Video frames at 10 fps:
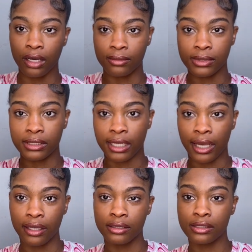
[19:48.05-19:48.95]

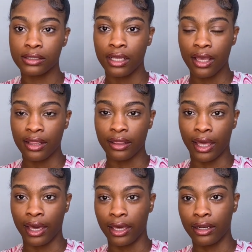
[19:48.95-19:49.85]
styles
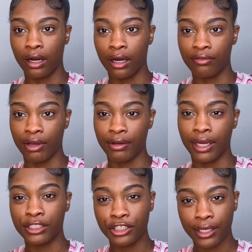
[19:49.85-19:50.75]
that are very
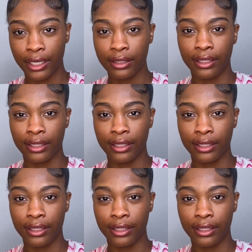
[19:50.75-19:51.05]
intricate,